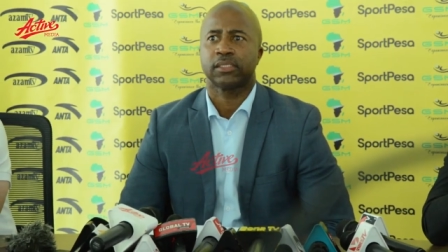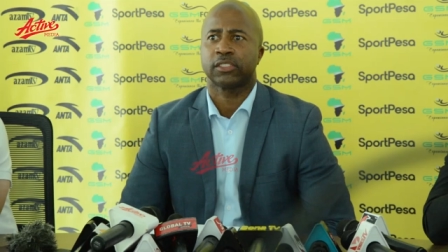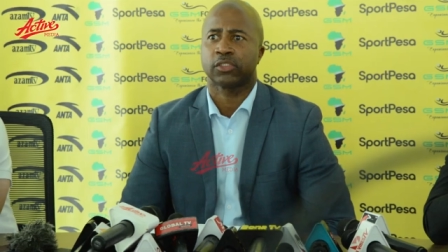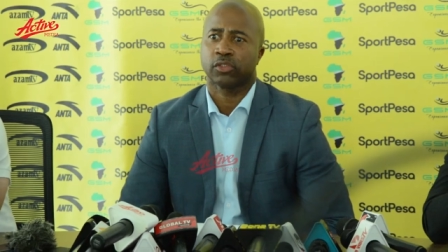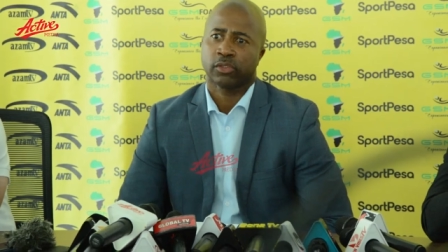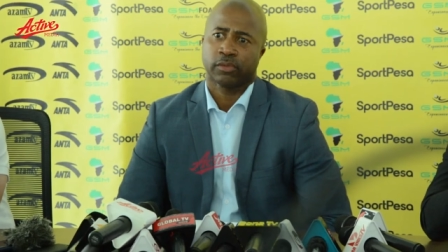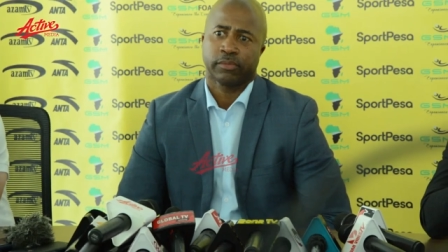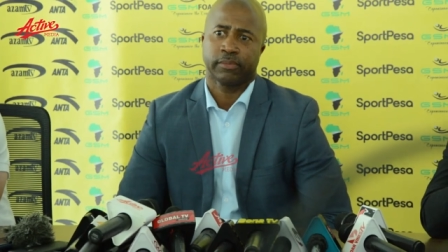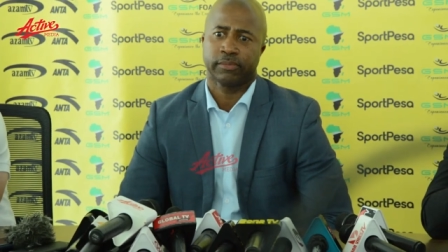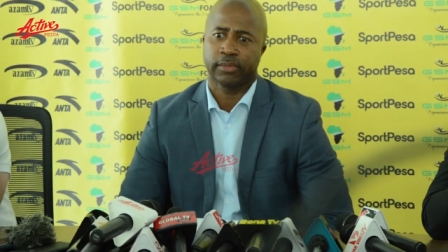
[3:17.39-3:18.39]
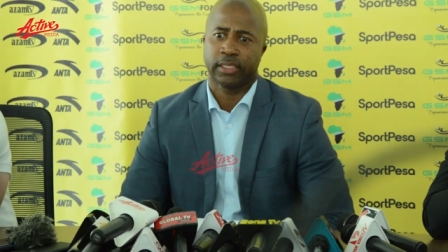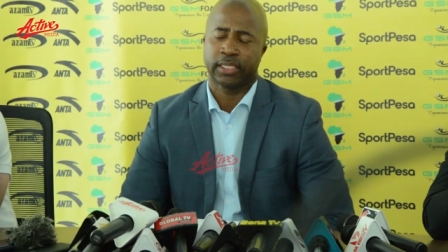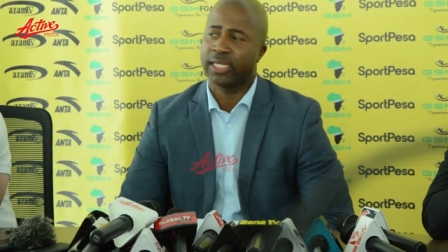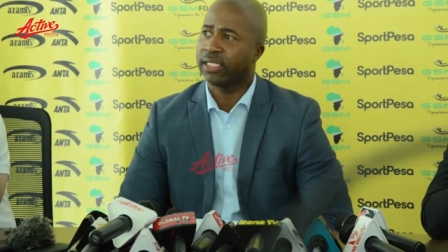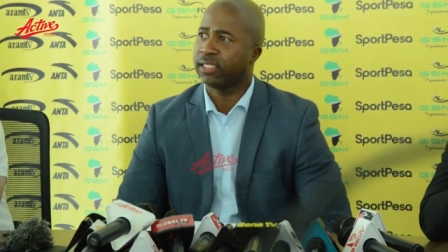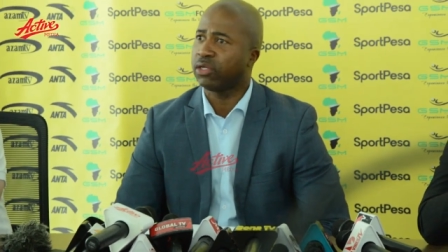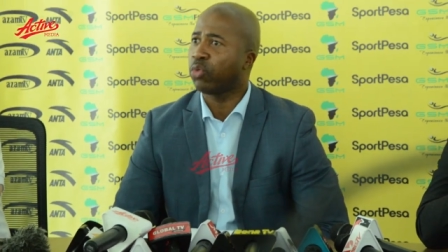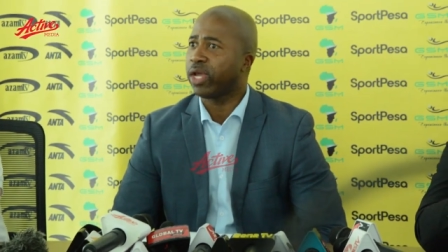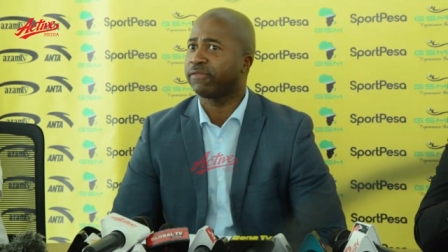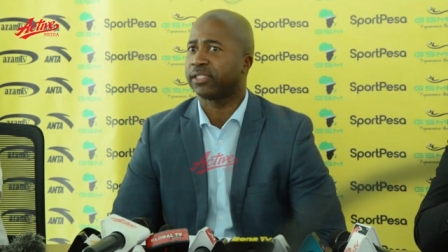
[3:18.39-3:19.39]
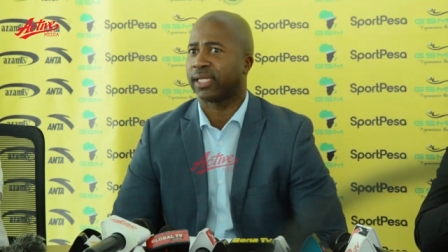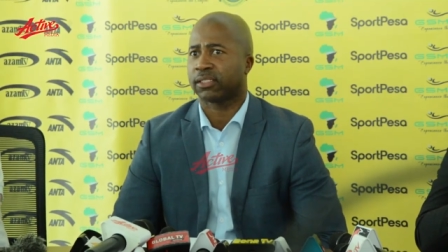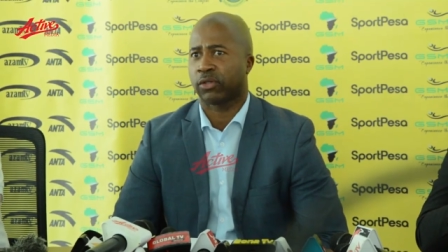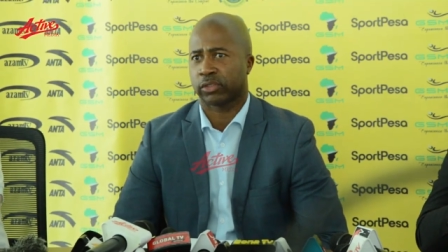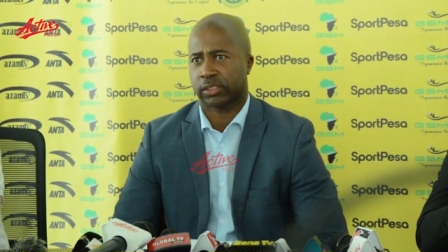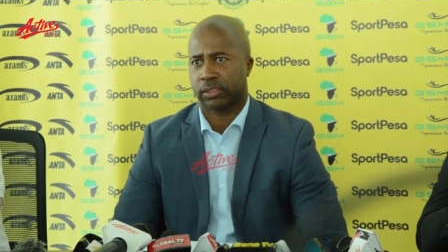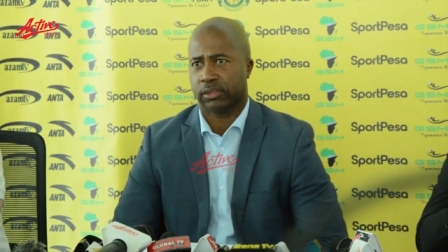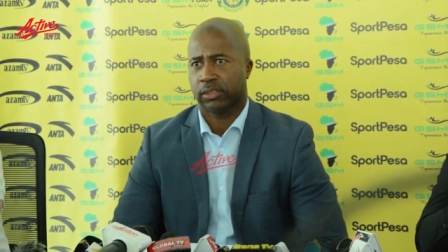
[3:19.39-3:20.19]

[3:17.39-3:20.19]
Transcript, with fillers: So They, they waived that cost